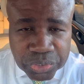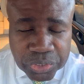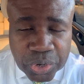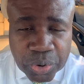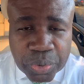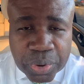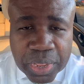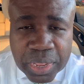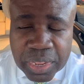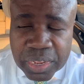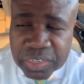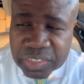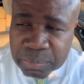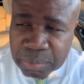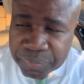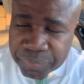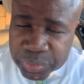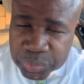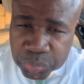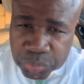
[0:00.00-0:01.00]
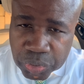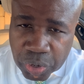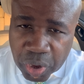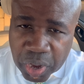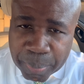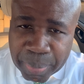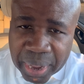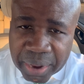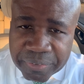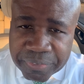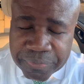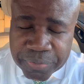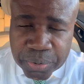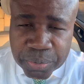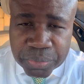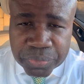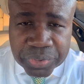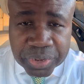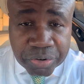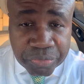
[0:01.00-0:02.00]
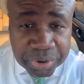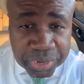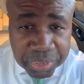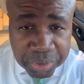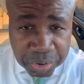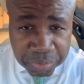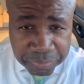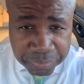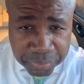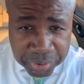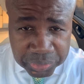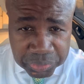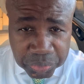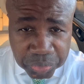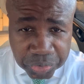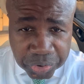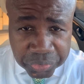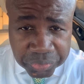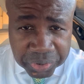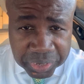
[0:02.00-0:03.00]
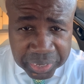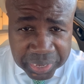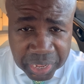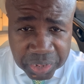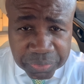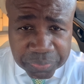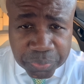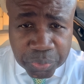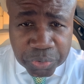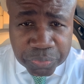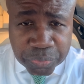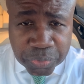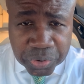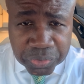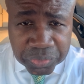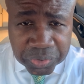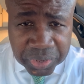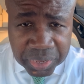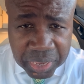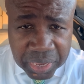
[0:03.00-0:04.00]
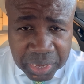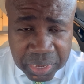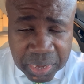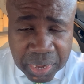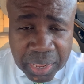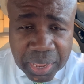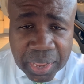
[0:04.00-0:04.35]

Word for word: So some of us will talk about foods that are really good for us, nutritionally dense foods for us to eat,